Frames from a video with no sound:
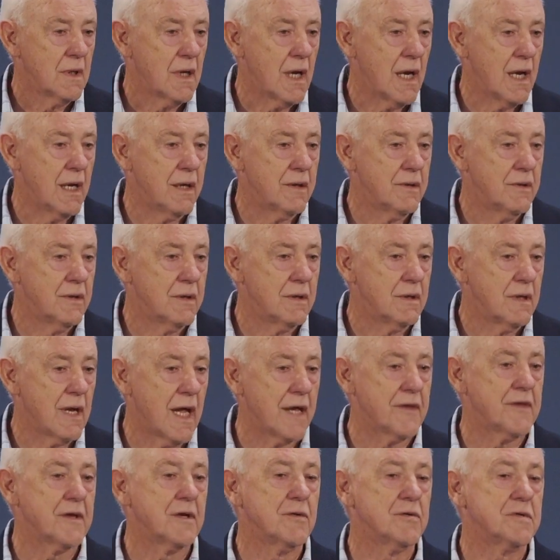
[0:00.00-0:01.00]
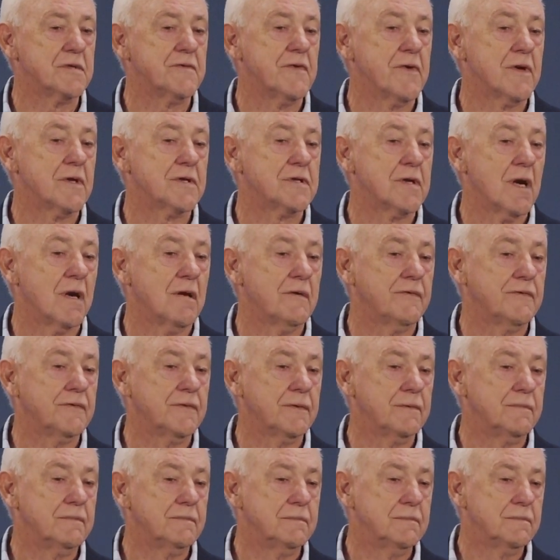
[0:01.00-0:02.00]
and that nothing was for
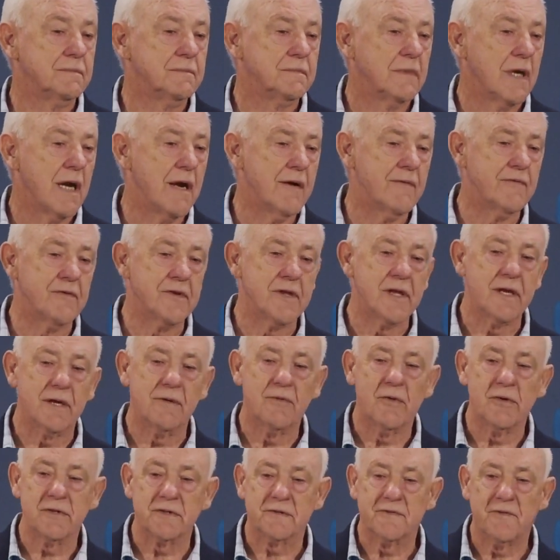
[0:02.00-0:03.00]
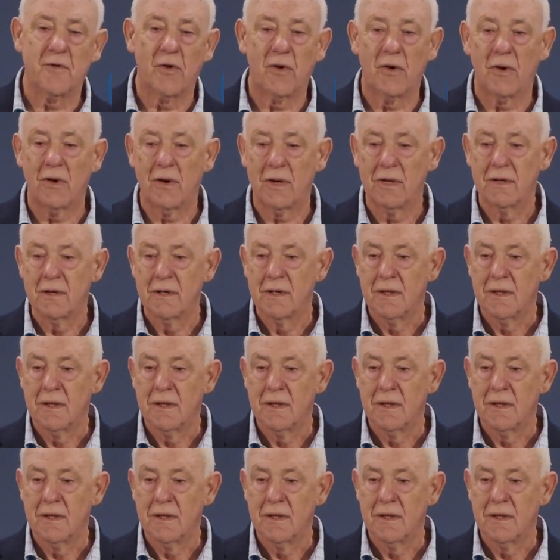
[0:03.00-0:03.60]
yourself. Everything was for